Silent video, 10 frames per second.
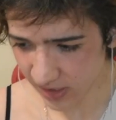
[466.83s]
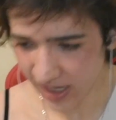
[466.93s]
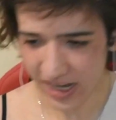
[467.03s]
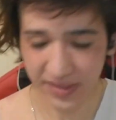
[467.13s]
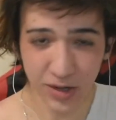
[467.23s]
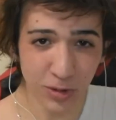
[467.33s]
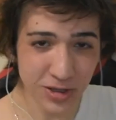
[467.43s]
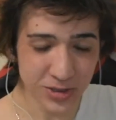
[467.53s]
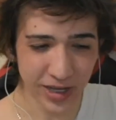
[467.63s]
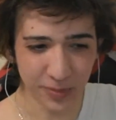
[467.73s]
And that will
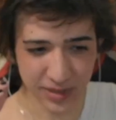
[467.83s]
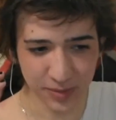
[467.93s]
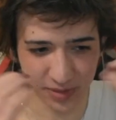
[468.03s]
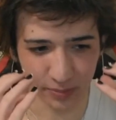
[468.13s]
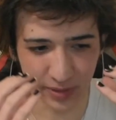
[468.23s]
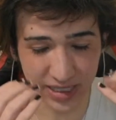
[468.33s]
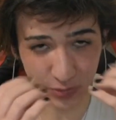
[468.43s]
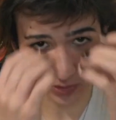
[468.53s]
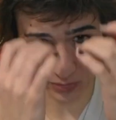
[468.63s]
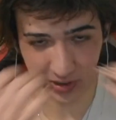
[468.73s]
also help keep the base
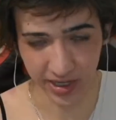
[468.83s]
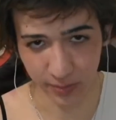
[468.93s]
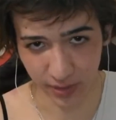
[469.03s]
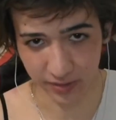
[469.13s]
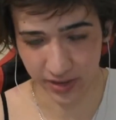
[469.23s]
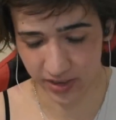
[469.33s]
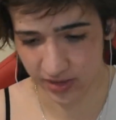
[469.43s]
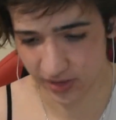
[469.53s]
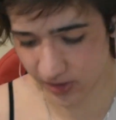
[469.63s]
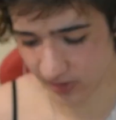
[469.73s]
while we're working above it,
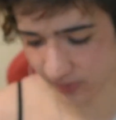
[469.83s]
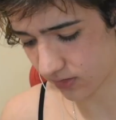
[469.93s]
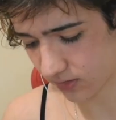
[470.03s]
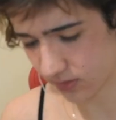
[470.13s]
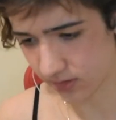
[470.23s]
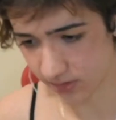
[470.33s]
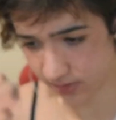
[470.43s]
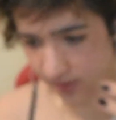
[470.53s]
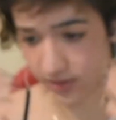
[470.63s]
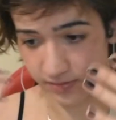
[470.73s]
you know? I just
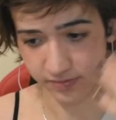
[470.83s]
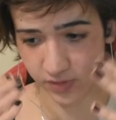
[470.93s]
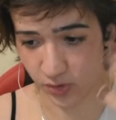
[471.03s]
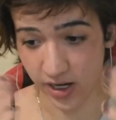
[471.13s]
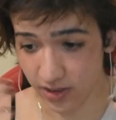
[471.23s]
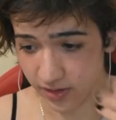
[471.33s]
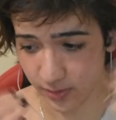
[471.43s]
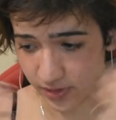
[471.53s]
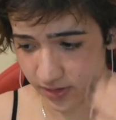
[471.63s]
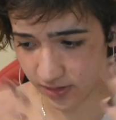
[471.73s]
gotta dry a little
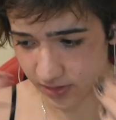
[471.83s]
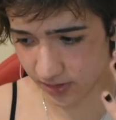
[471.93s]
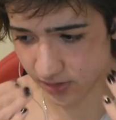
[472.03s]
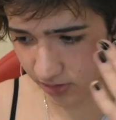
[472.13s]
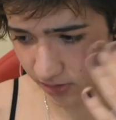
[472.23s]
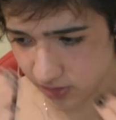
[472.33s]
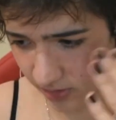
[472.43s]
bit because, you know,